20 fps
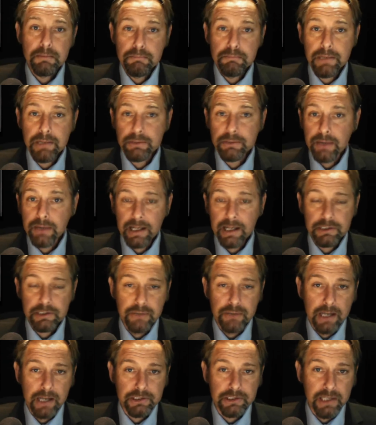mineral
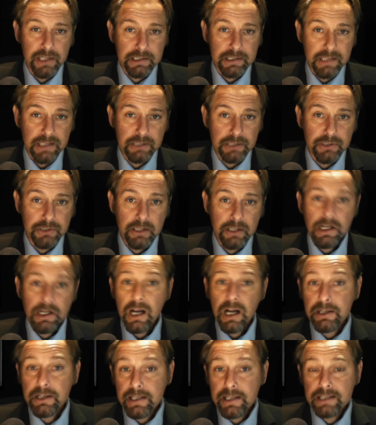extraction, etc.,
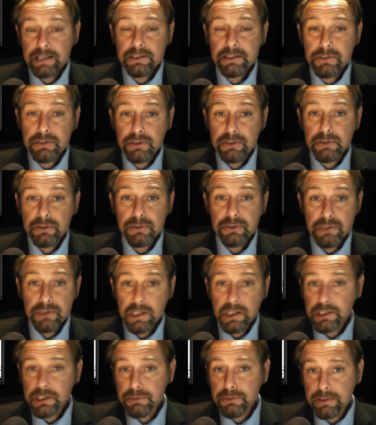and neither do your
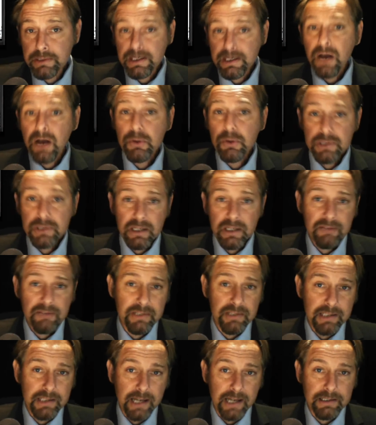tertiary or
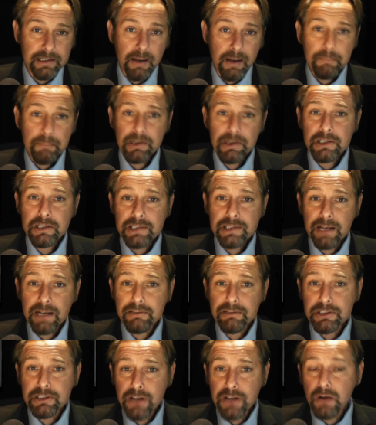service sector because
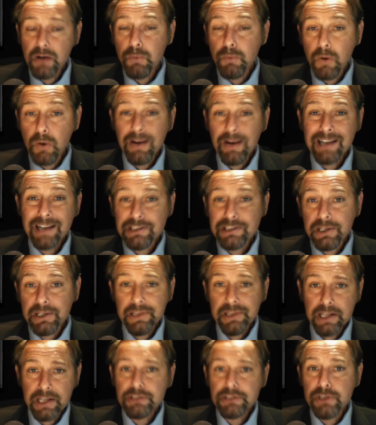there is no one and
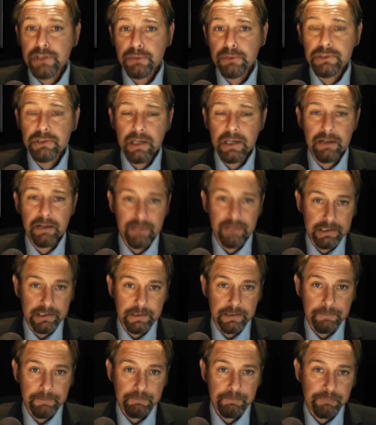nothing to
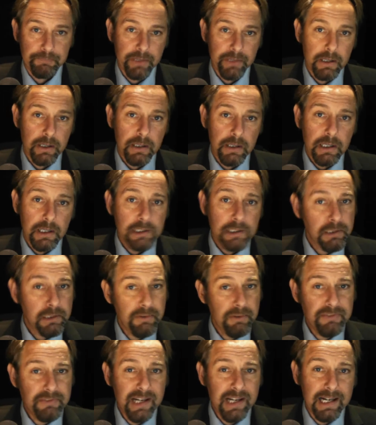service. So
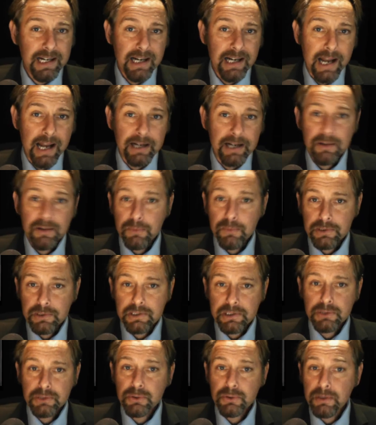if Nick Clegg
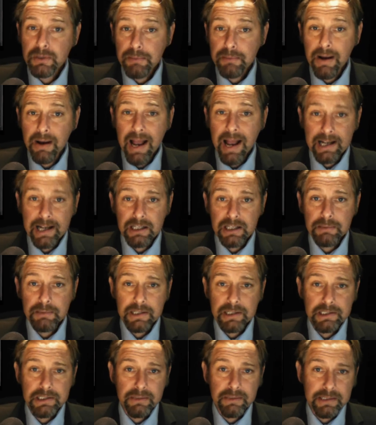wants to talk about
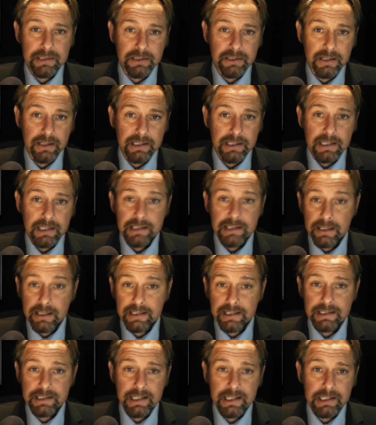economic suicide, then
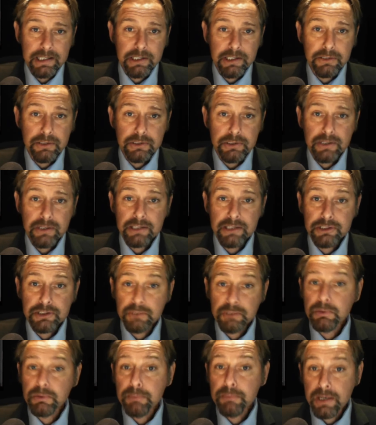this EU
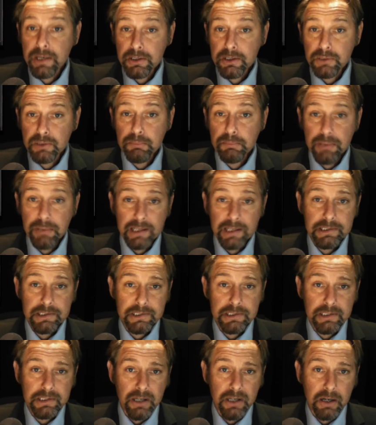strategy would be a good place
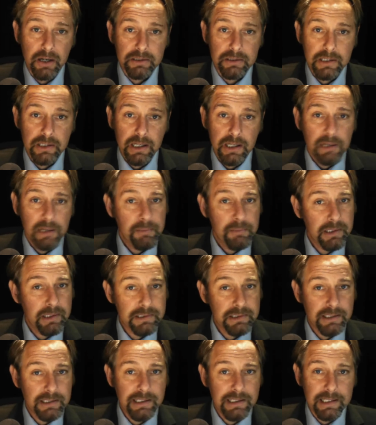to start,
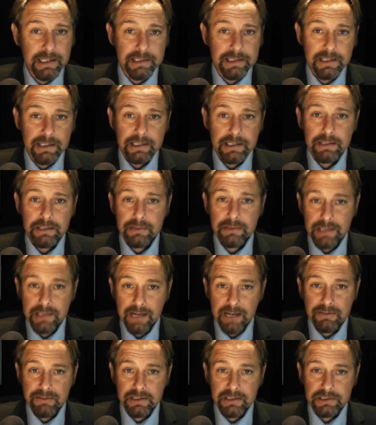because at least there is
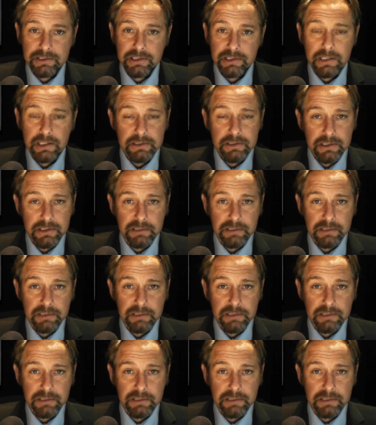evidence to